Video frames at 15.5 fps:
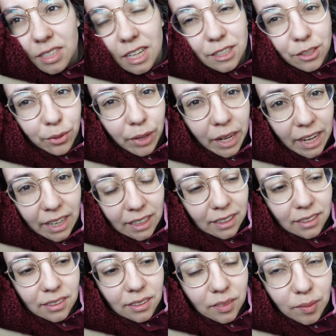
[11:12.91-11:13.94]
I don't hate
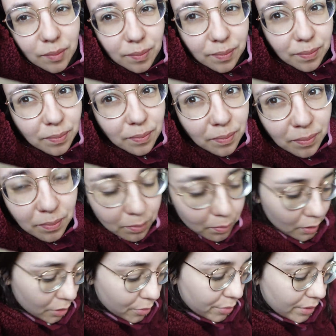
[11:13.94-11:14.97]
it. I
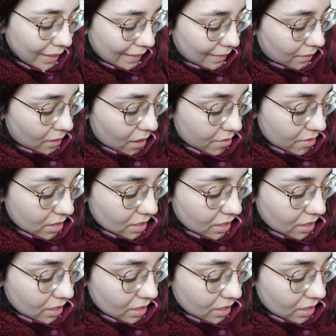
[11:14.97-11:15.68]
don't really love it